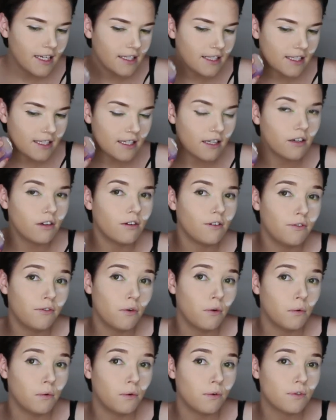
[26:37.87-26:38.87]
it's, of
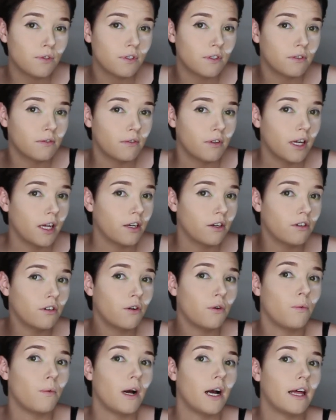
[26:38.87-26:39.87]
course, I don't
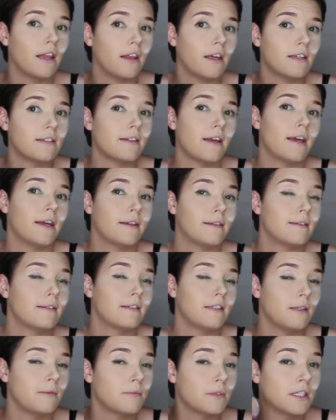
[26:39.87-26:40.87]
know why they say it
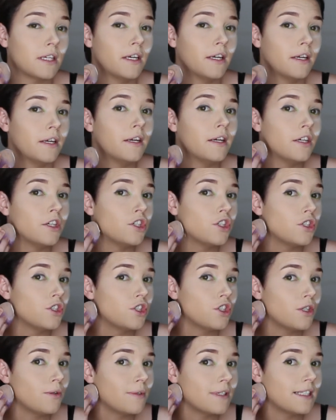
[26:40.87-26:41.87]
seems.
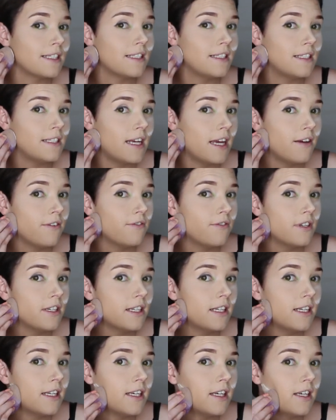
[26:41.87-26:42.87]
She was
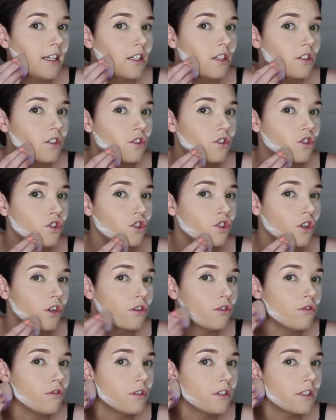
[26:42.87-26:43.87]
definitely
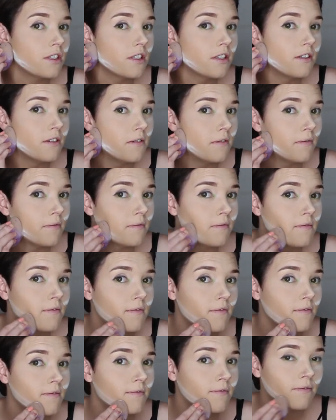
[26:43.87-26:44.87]
choked,
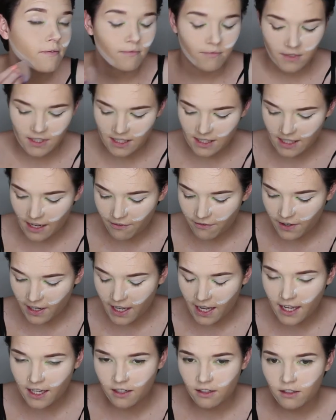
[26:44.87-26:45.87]

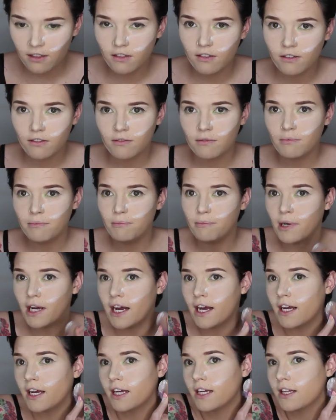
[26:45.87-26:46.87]
suffocated
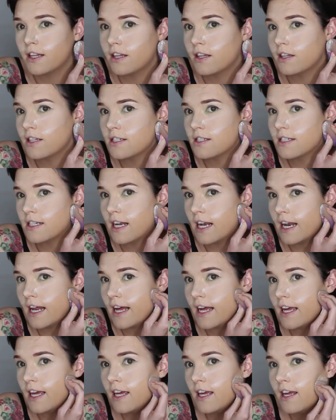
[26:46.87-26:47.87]
by this
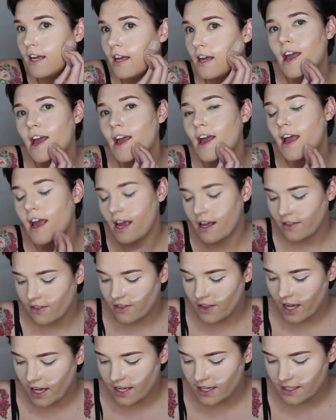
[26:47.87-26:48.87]
clay,
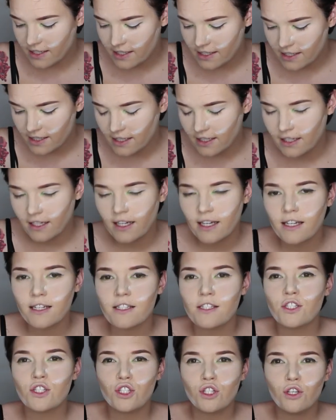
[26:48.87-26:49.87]
and they
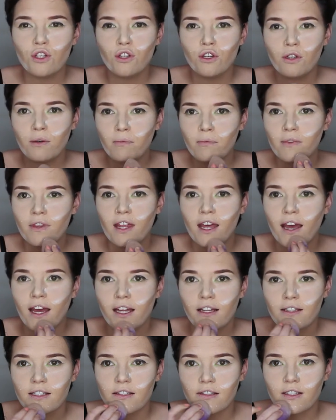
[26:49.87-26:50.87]
assume
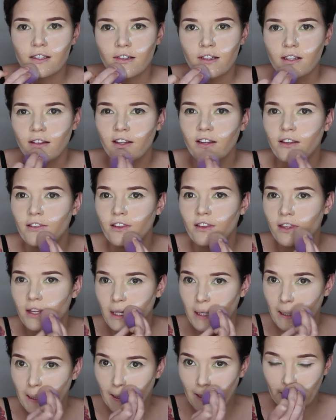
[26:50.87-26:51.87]
that
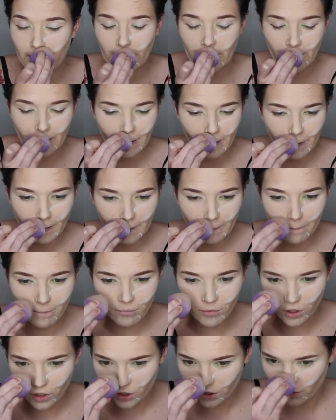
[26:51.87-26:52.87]
the
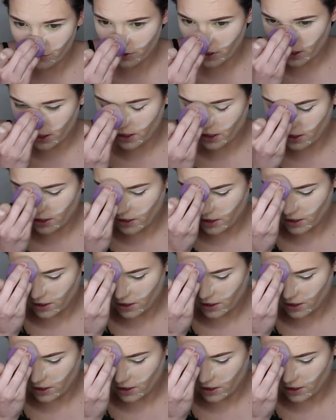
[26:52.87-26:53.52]
murderer